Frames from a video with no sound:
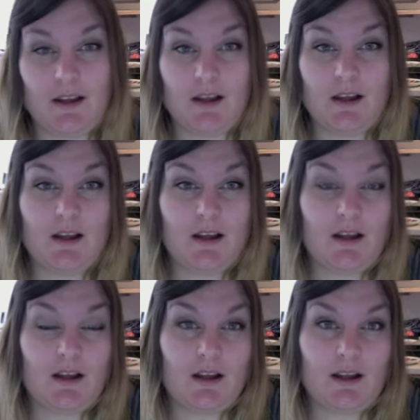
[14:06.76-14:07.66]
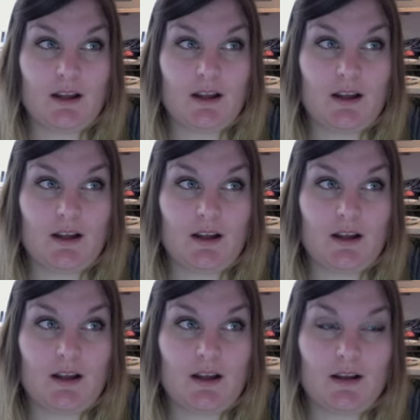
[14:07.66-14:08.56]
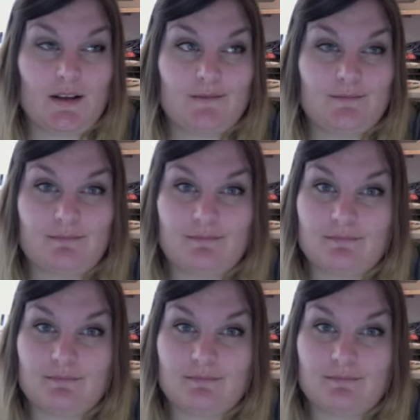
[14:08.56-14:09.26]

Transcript: Nothing is said.